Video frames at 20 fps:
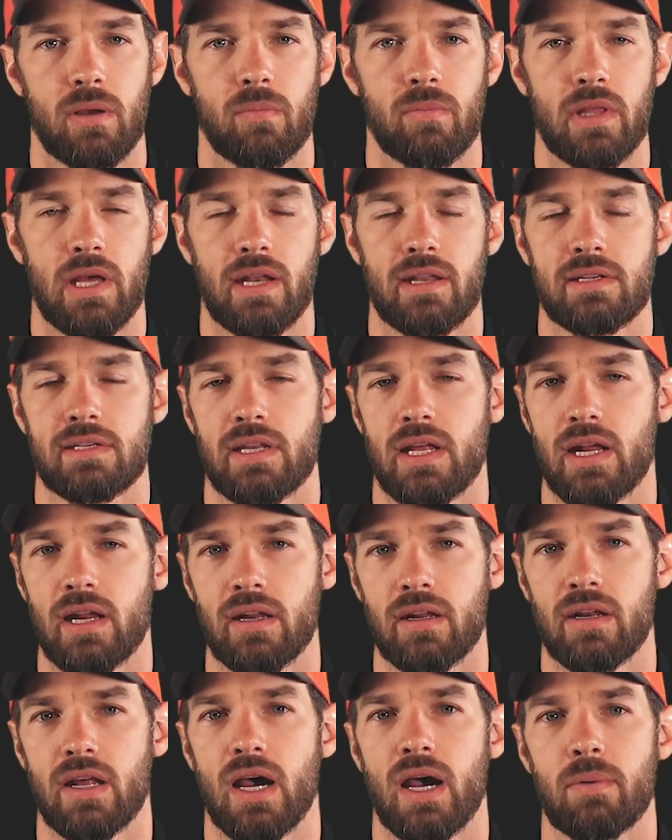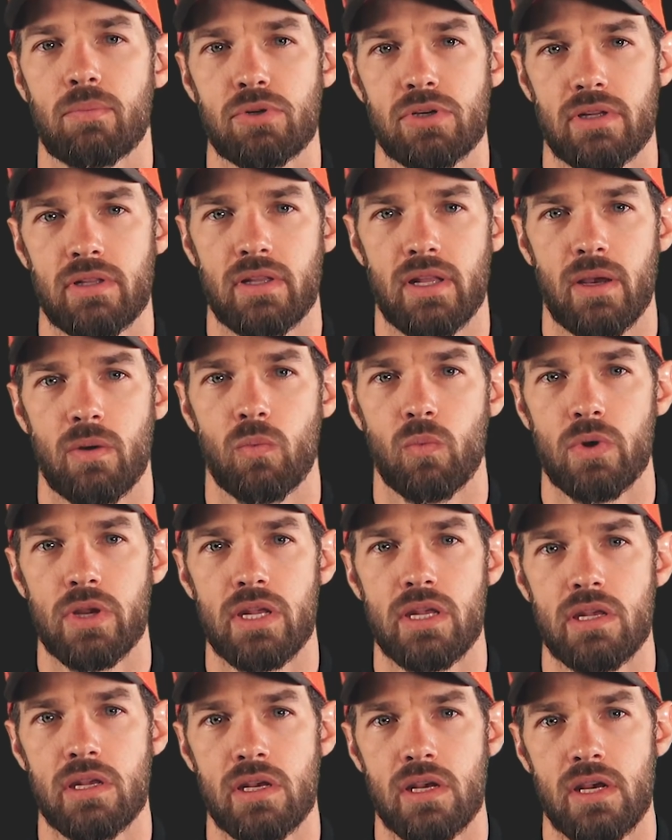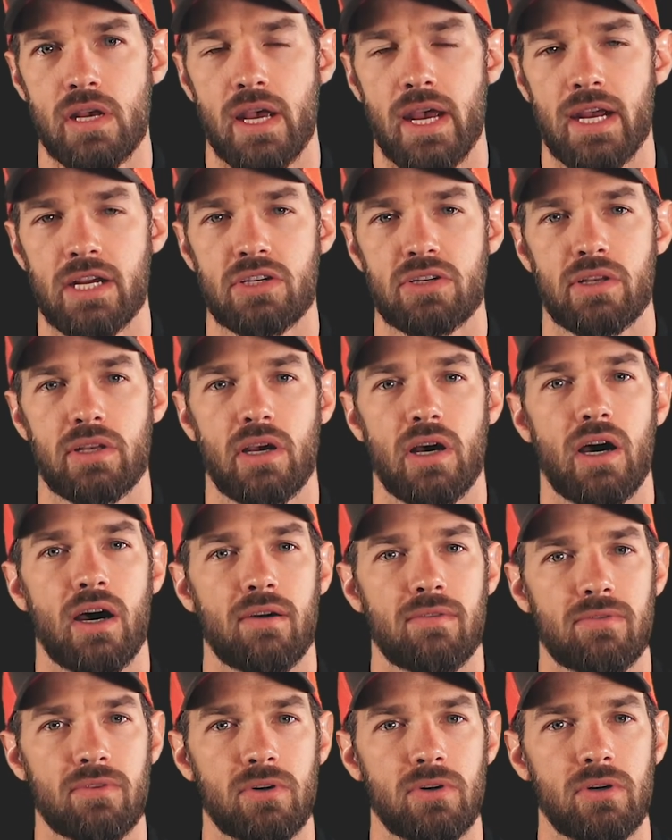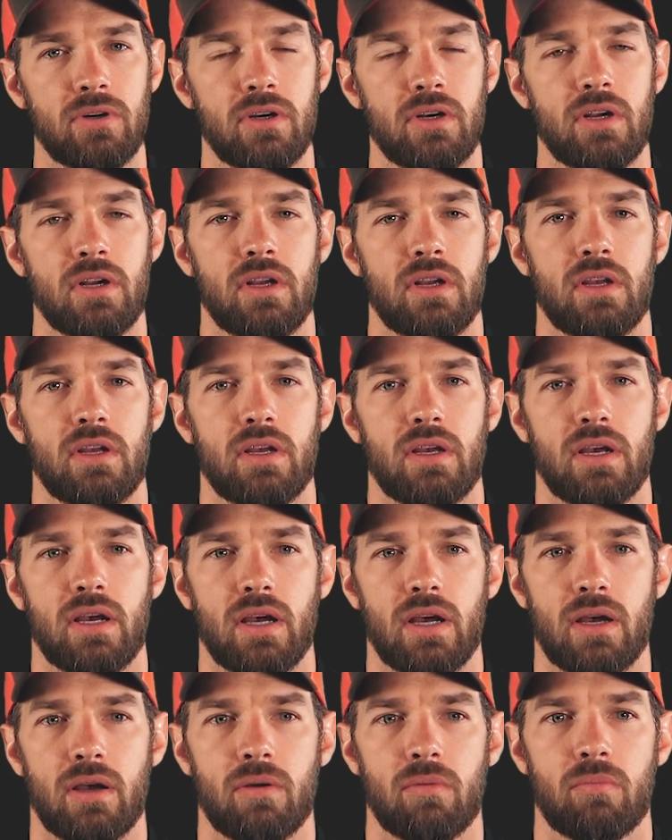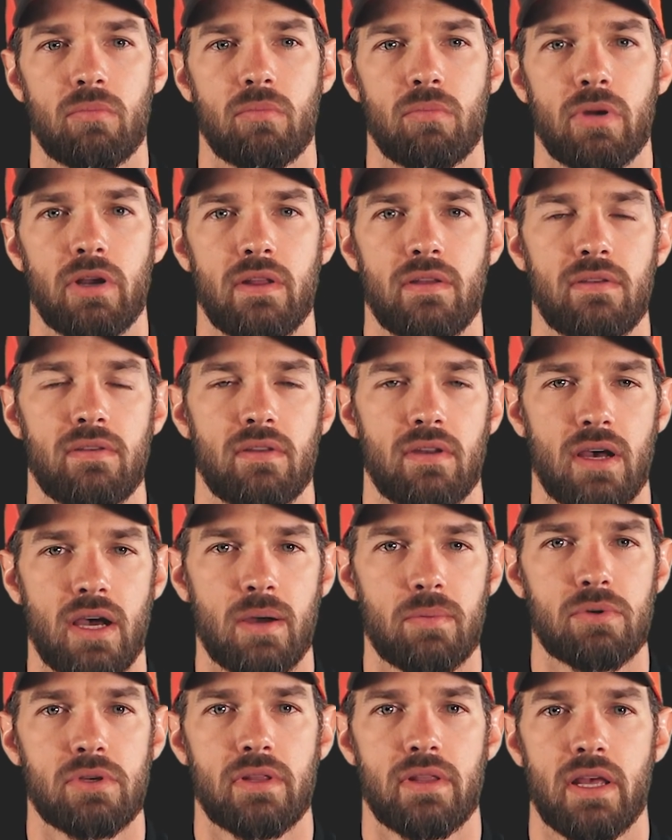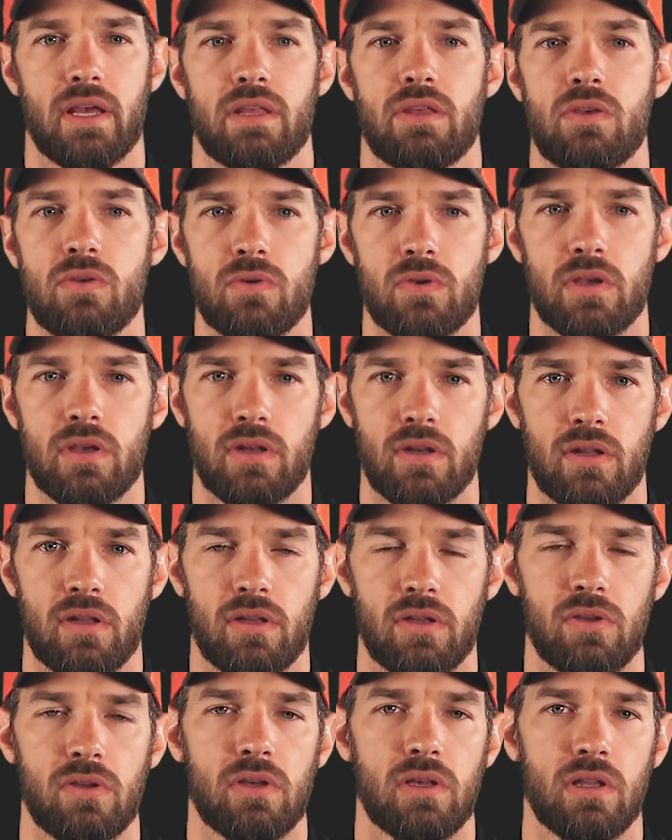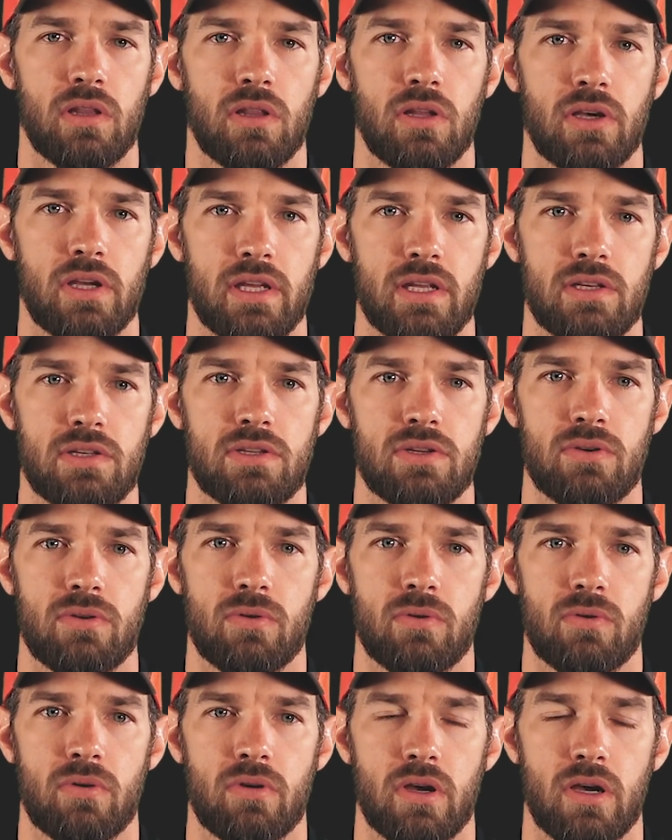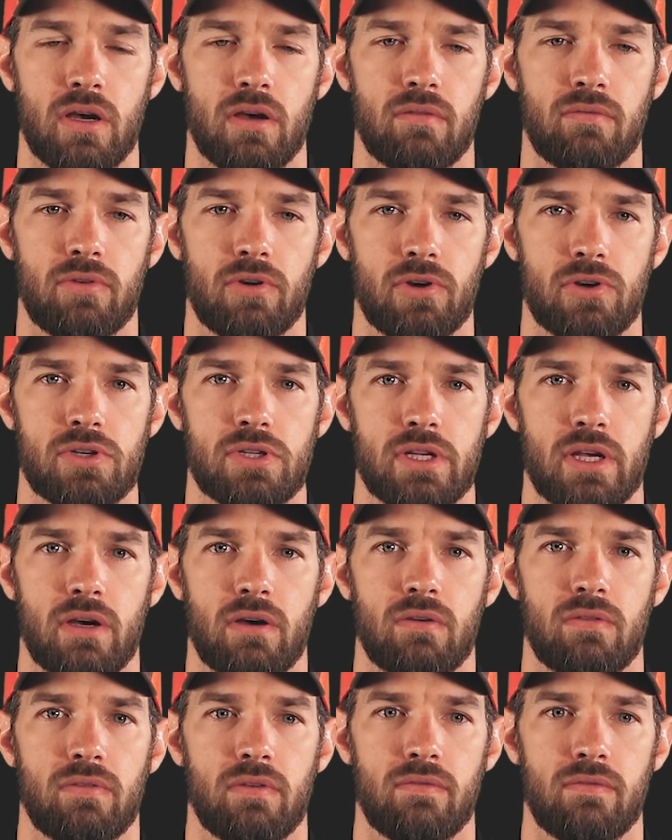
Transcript: That is not an option that we actually offer, but is an option that you can look into for yourself.